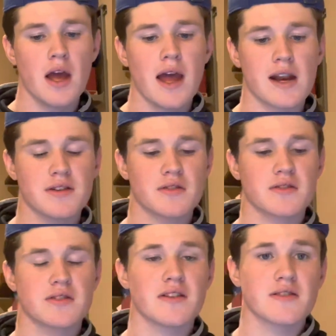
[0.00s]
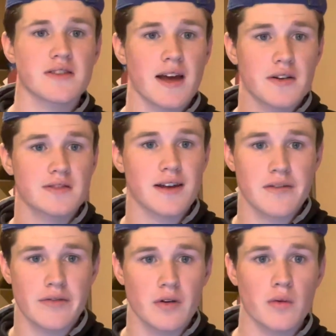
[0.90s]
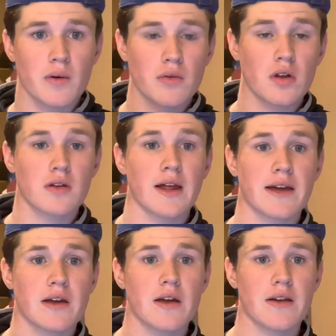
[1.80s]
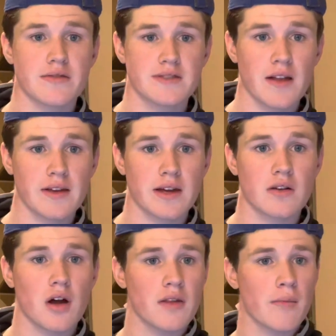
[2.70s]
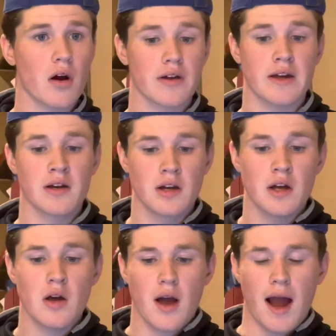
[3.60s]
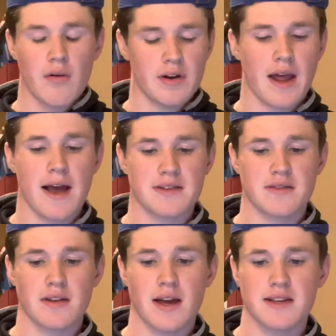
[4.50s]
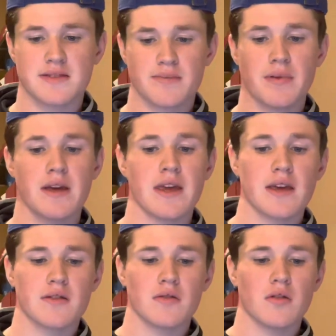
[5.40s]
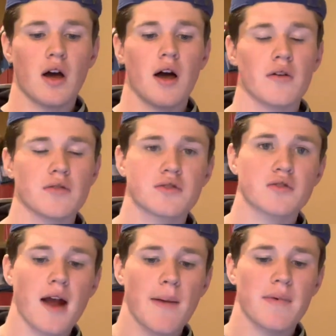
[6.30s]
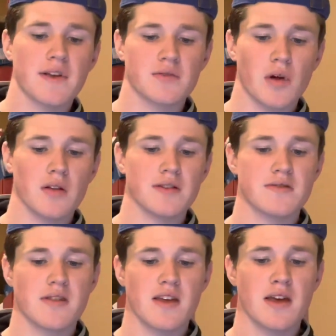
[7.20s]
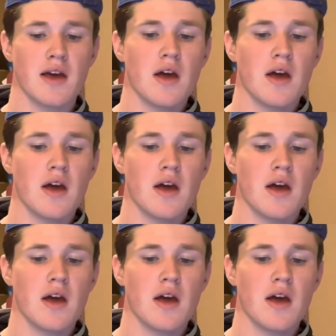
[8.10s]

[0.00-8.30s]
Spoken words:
And as you can see, there's the outside view, what it would look like if selling it on the market, how it has the nice big strap, as well as the